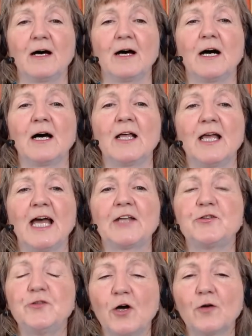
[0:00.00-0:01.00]
uh,
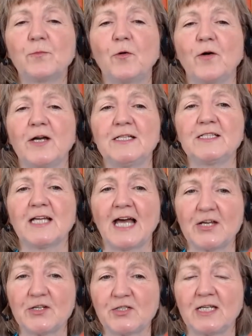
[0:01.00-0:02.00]
at no point
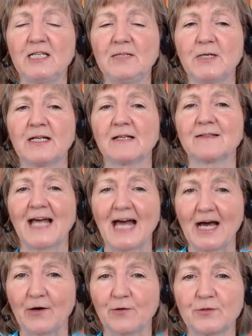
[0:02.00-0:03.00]
has he been
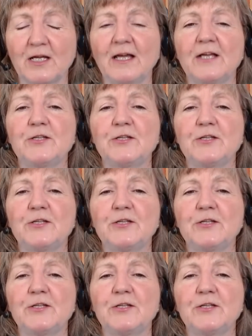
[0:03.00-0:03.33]
allowed